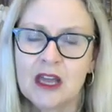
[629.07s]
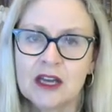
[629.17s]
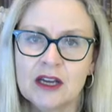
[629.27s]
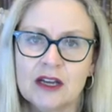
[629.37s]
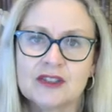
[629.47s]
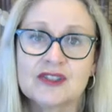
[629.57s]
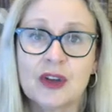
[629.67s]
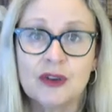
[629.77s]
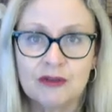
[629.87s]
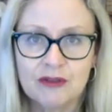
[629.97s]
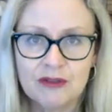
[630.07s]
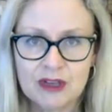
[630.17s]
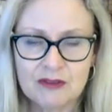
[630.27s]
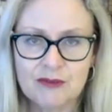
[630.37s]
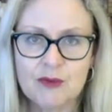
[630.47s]
uh, so
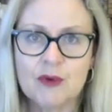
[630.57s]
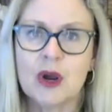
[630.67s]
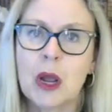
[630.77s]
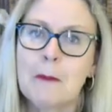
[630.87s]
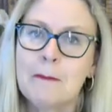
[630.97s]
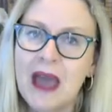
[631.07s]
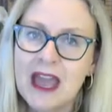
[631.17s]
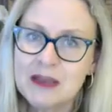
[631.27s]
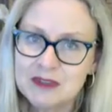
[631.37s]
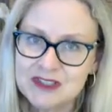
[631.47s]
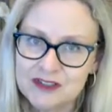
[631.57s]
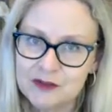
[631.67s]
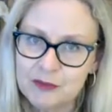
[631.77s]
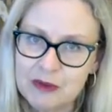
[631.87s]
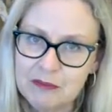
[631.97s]
therefore, payments that
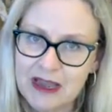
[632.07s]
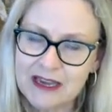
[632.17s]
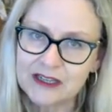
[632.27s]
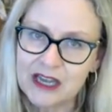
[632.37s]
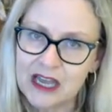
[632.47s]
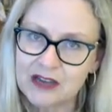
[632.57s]
have been made